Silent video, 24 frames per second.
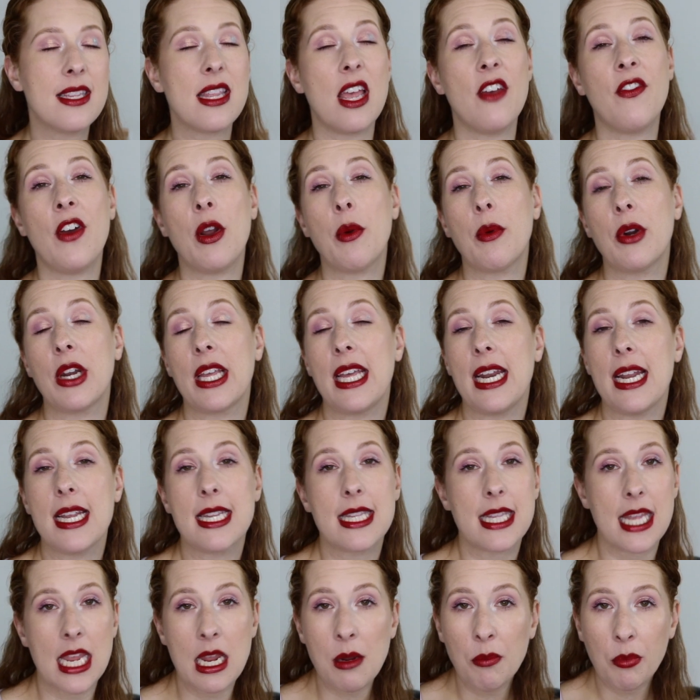If I were to get a
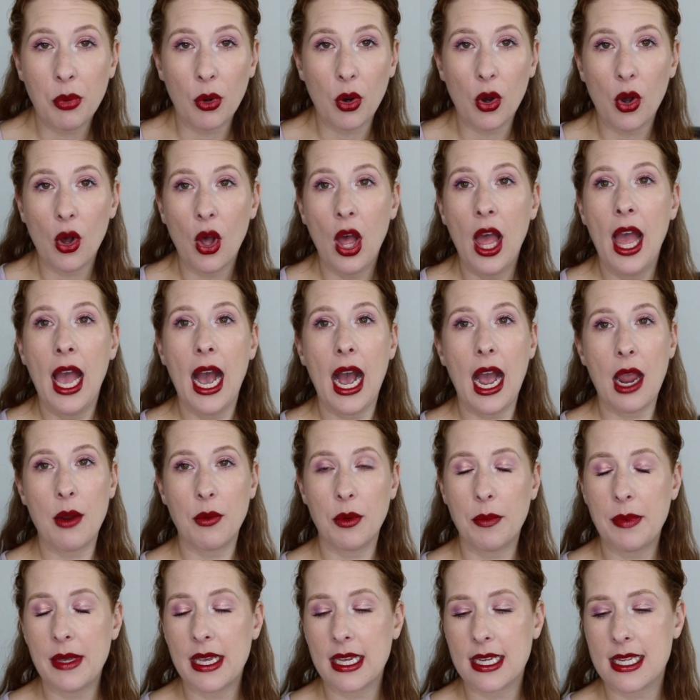sample, I
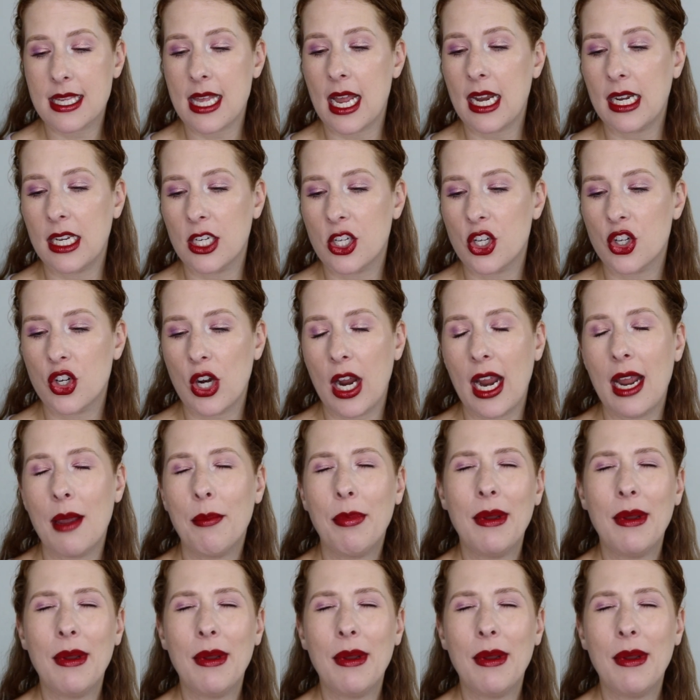would be excited to try it,